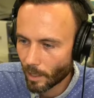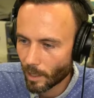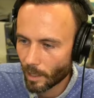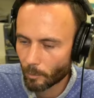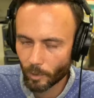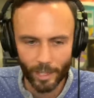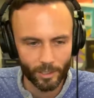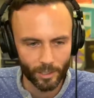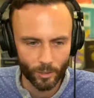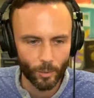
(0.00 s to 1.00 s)
or
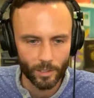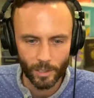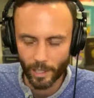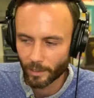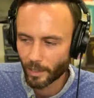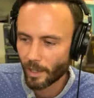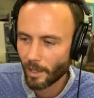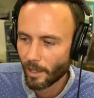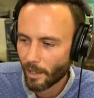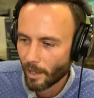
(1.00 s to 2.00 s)
actually towards the end.
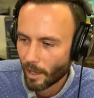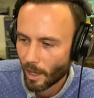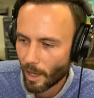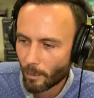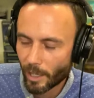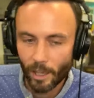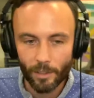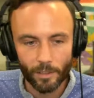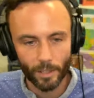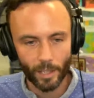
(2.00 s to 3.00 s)

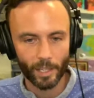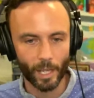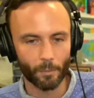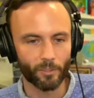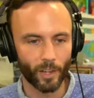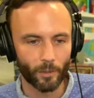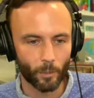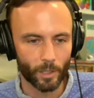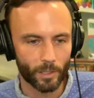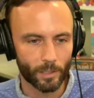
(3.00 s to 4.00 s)
Another thing I gamified
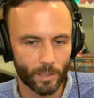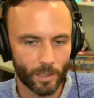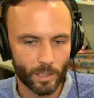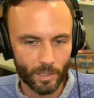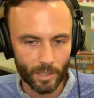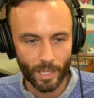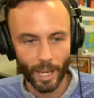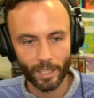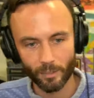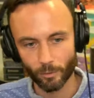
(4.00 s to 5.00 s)
was the
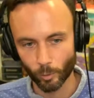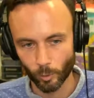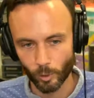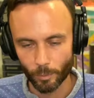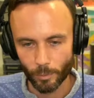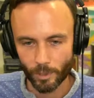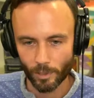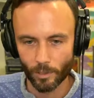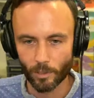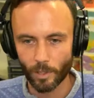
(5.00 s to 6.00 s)
detective group.
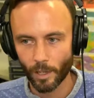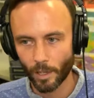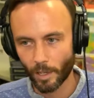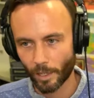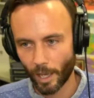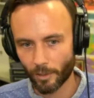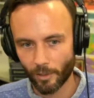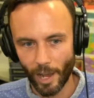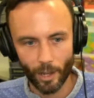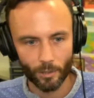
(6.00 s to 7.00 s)
So, kind of
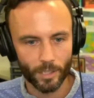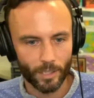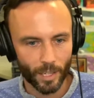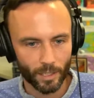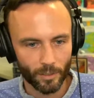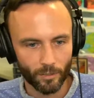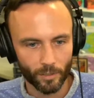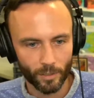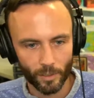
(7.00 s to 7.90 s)
how detective